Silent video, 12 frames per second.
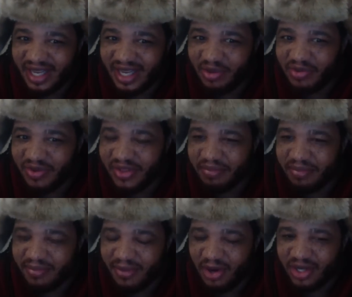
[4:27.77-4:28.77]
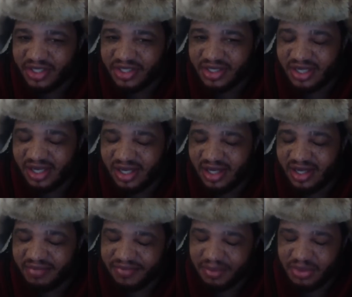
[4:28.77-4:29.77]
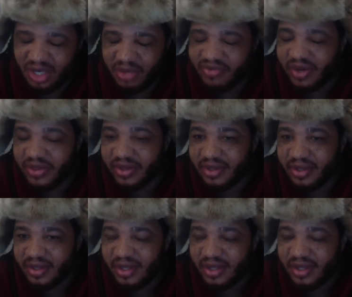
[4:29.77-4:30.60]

I would rather Marcus. Uh, I'm sorry. I would rather.